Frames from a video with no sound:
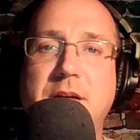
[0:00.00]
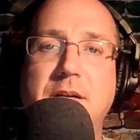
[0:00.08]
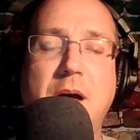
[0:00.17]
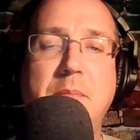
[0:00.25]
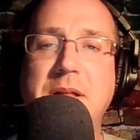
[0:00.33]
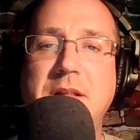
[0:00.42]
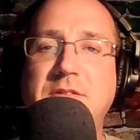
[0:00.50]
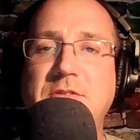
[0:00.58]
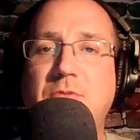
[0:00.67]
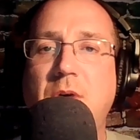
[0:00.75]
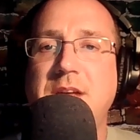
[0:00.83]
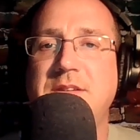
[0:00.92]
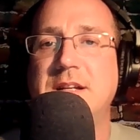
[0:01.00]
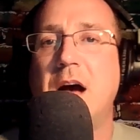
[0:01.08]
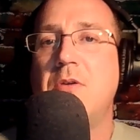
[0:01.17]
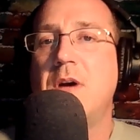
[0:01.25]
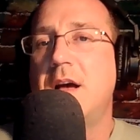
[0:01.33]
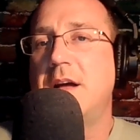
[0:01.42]
I mean, this is crazy.
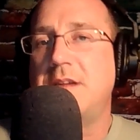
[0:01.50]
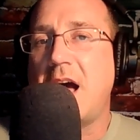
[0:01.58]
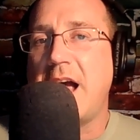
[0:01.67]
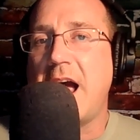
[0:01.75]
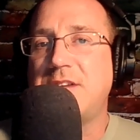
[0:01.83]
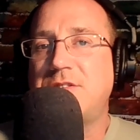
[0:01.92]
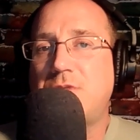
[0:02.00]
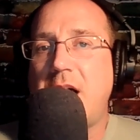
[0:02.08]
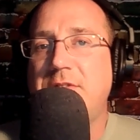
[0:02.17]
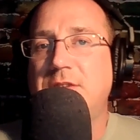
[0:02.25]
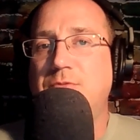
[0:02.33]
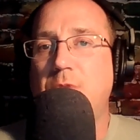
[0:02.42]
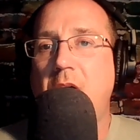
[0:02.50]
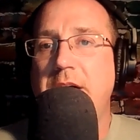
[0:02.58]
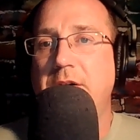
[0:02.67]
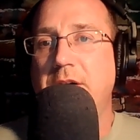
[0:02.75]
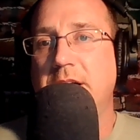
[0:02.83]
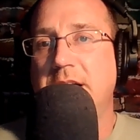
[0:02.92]
Now, Nye asked Travis
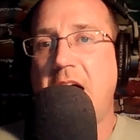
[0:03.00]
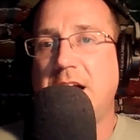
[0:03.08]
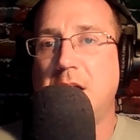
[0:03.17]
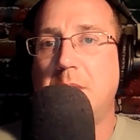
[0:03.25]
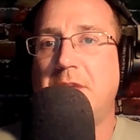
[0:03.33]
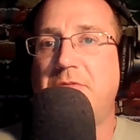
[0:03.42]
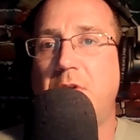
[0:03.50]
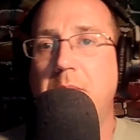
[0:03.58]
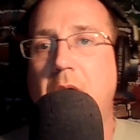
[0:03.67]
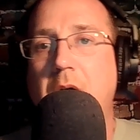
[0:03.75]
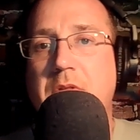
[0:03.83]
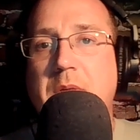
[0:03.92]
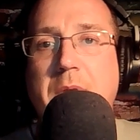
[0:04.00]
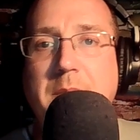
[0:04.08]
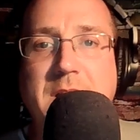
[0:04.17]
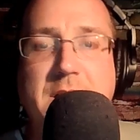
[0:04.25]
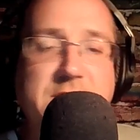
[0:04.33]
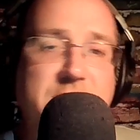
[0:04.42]
Ryder, an academic from the
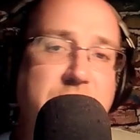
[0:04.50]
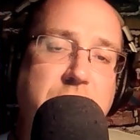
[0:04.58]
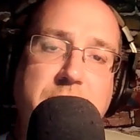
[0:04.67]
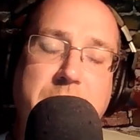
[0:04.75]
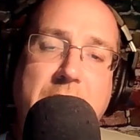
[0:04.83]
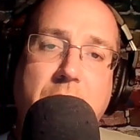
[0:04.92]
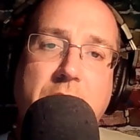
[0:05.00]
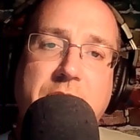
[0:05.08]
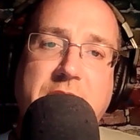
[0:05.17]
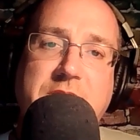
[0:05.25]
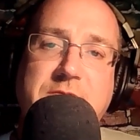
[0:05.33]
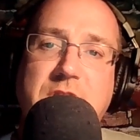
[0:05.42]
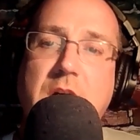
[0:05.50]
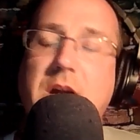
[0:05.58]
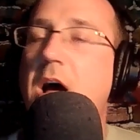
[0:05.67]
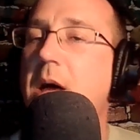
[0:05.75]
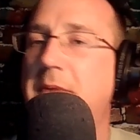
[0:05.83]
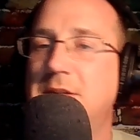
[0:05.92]
Berman Institute of Bioethics of Johns
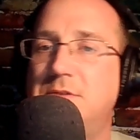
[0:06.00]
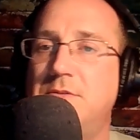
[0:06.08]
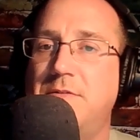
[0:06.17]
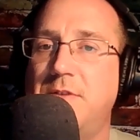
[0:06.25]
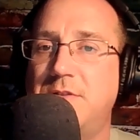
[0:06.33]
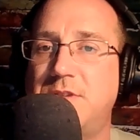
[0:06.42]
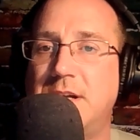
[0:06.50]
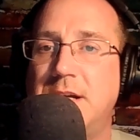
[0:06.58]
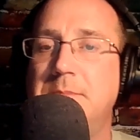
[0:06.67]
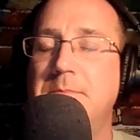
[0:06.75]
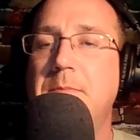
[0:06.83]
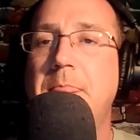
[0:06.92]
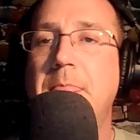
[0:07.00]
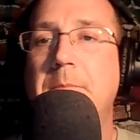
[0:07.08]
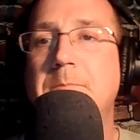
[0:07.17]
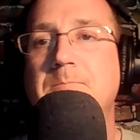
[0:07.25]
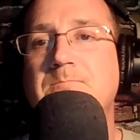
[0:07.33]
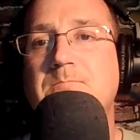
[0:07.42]
Hopkins University,
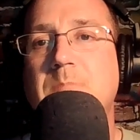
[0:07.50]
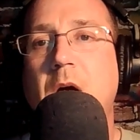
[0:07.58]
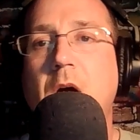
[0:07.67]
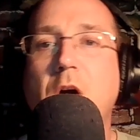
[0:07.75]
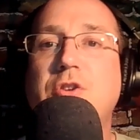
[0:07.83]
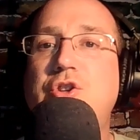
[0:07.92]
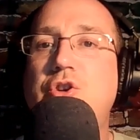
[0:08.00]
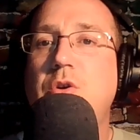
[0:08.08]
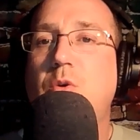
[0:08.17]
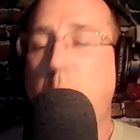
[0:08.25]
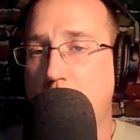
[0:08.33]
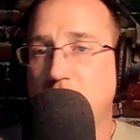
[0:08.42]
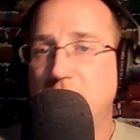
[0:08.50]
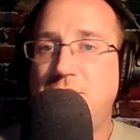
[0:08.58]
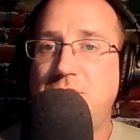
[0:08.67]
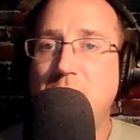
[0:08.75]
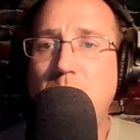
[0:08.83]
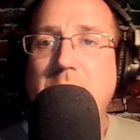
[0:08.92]
quote,
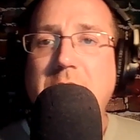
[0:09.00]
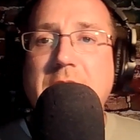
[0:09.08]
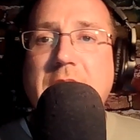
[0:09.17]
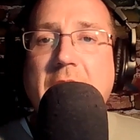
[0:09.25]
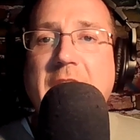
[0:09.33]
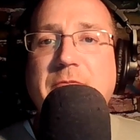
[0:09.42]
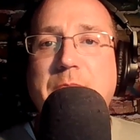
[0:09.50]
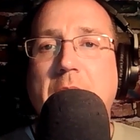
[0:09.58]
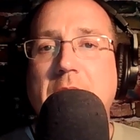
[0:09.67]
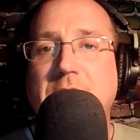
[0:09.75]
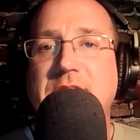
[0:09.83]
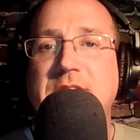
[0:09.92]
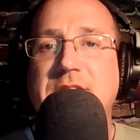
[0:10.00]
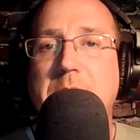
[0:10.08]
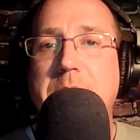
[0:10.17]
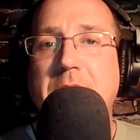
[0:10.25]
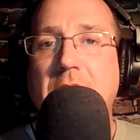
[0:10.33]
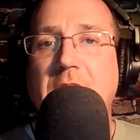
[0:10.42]
should we have policies that
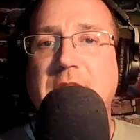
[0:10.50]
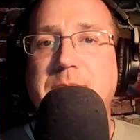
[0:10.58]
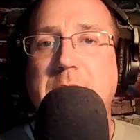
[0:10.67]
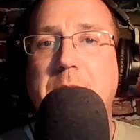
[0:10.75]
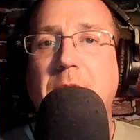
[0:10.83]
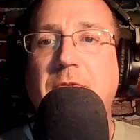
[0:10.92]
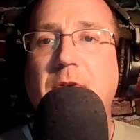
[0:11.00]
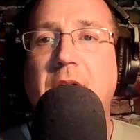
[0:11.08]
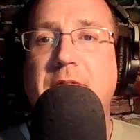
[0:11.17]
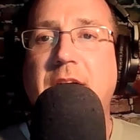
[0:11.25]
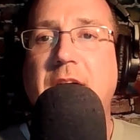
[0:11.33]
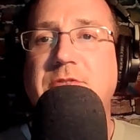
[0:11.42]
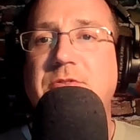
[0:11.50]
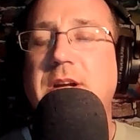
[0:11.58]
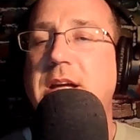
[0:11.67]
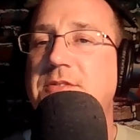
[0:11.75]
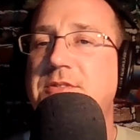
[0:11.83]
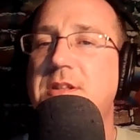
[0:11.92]
penalize people for having extra
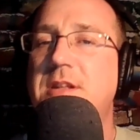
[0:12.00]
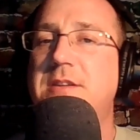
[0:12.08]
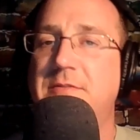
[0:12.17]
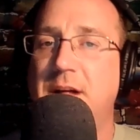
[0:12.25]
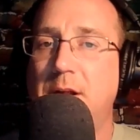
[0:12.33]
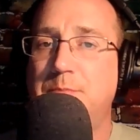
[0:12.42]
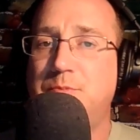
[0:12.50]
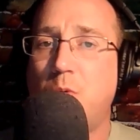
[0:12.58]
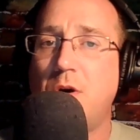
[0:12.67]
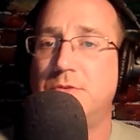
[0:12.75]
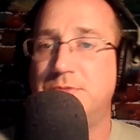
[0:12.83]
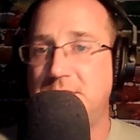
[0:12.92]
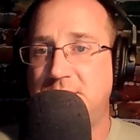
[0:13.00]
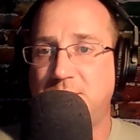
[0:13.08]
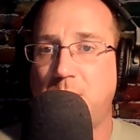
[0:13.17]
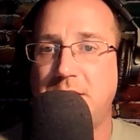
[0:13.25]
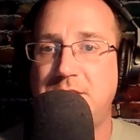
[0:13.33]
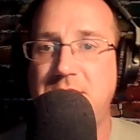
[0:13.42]
kids in the developed world? This is
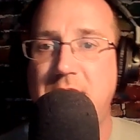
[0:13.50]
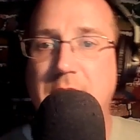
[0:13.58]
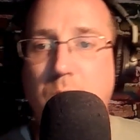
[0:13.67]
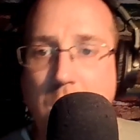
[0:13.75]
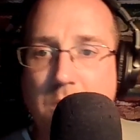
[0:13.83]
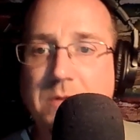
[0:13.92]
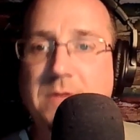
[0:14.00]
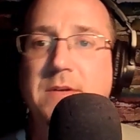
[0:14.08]
what he said, quote,